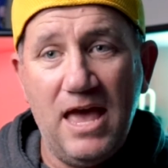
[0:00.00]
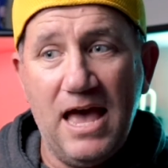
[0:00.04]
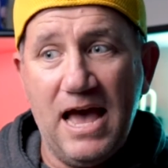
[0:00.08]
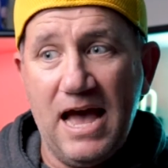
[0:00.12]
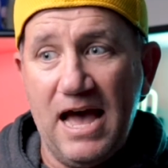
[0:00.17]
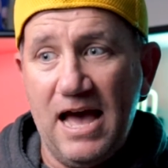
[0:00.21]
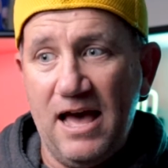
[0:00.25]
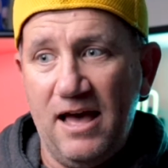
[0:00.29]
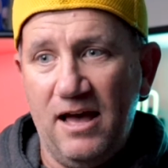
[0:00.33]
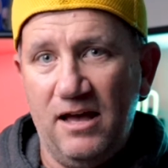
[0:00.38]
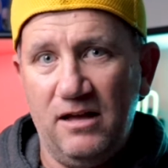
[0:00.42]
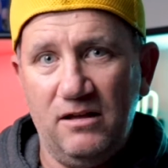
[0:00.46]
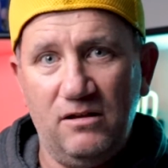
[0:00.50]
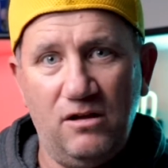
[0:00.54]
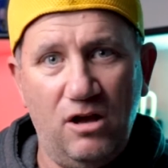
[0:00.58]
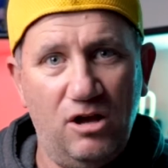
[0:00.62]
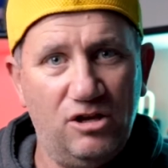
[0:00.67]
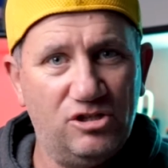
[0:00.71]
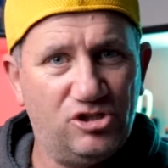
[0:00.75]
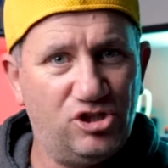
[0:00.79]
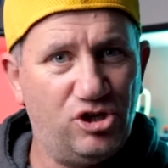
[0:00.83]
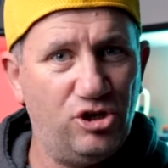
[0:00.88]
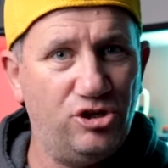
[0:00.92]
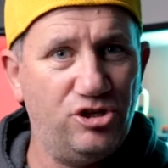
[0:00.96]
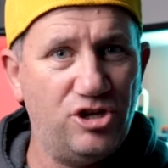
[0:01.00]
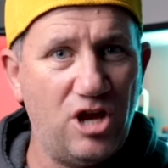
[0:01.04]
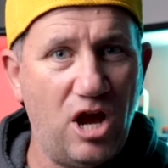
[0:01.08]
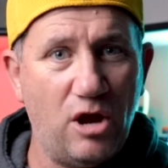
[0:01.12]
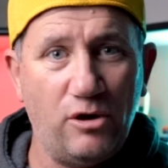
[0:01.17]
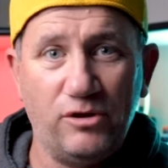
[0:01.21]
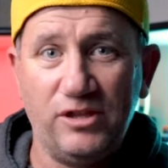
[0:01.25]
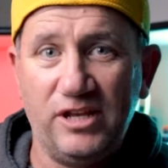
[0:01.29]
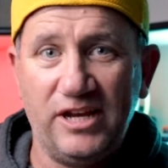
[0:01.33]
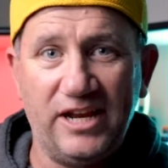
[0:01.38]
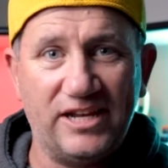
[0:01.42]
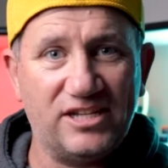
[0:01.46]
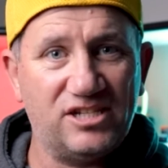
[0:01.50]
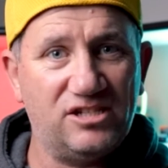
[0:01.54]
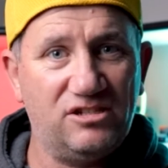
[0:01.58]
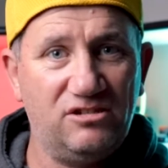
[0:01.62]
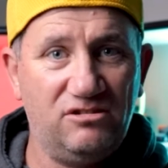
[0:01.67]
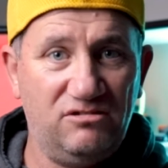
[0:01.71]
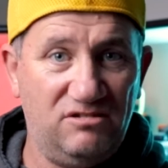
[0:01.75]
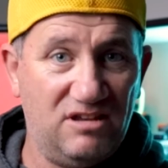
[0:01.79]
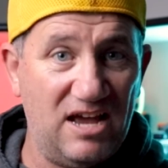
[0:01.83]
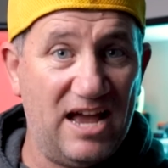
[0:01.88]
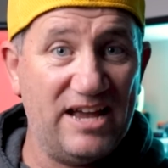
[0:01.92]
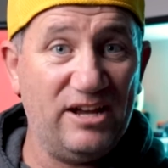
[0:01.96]
I should know in the next
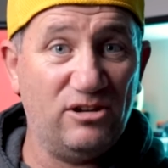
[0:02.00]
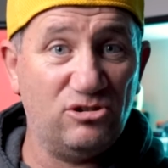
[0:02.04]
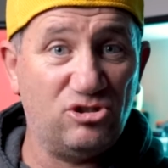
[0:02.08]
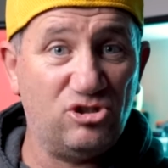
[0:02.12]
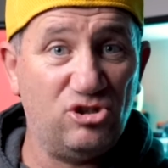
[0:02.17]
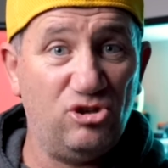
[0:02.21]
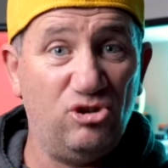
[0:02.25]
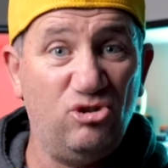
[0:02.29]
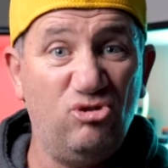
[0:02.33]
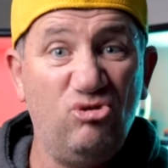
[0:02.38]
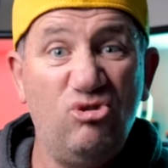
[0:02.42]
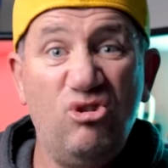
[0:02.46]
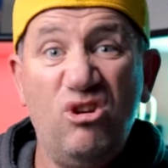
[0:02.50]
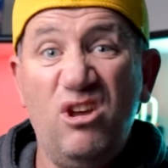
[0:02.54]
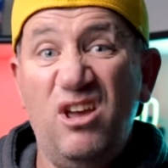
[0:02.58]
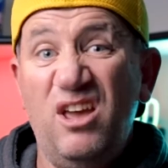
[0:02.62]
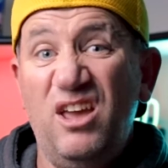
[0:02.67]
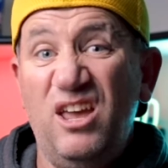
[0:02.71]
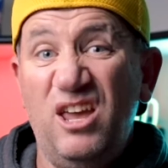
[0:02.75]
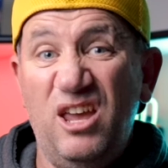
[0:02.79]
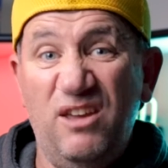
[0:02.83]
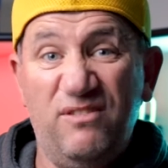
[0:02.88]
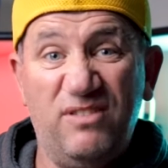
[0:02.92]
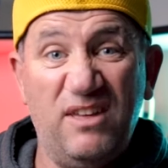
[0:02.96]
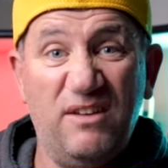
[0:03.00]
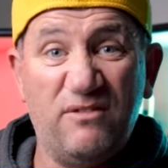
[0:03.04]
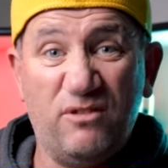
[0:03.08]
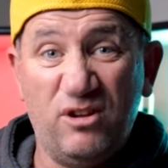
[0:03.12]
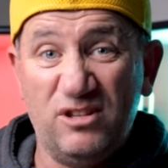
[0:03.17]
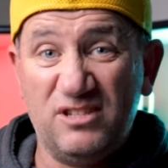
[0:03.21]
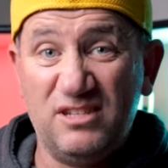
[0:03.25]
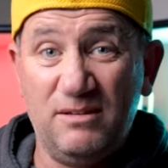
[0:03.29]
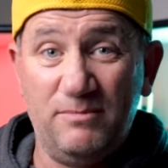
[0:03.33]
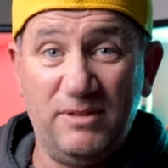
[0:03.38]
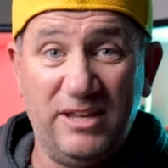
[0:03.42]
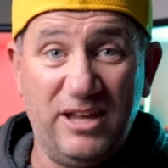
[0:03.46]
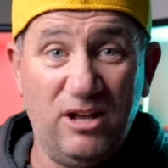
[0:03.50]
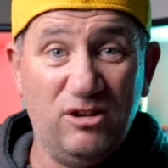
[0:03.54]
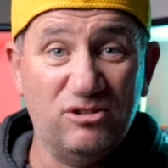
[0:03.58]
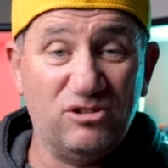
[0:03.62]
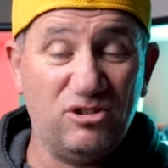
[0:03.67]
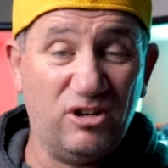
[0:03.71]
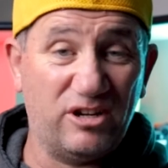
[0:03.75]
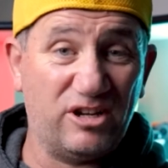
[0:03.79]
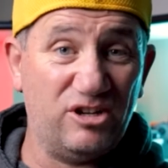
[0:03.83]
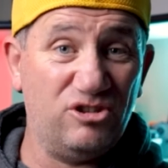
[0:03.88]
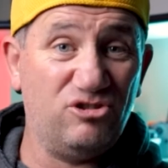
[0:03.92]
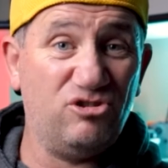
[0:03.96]
day or two if they've got something
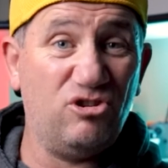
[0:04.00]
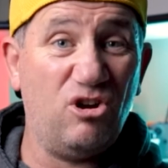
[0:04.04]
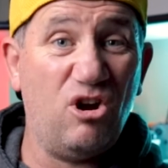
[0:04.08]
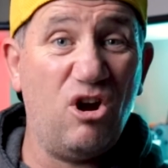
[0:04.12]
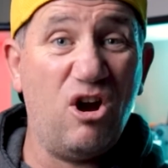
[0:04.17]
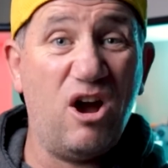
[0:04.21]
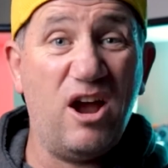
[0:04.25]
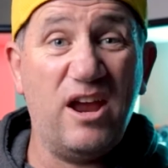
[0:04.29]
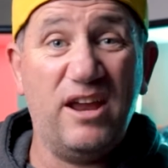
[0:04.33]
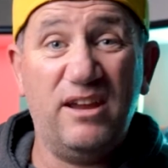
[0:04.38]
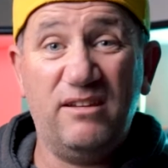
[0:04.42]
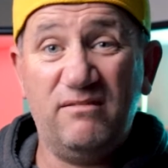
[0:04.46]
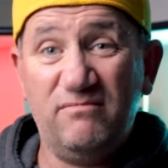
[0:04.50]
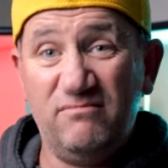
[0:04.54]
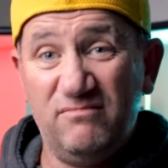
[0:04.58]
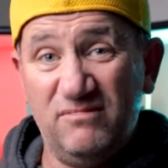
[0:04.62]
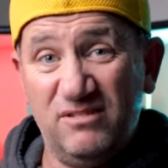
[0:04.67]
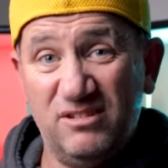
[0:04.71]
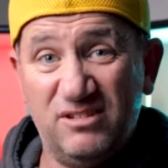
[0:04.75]
else I can try,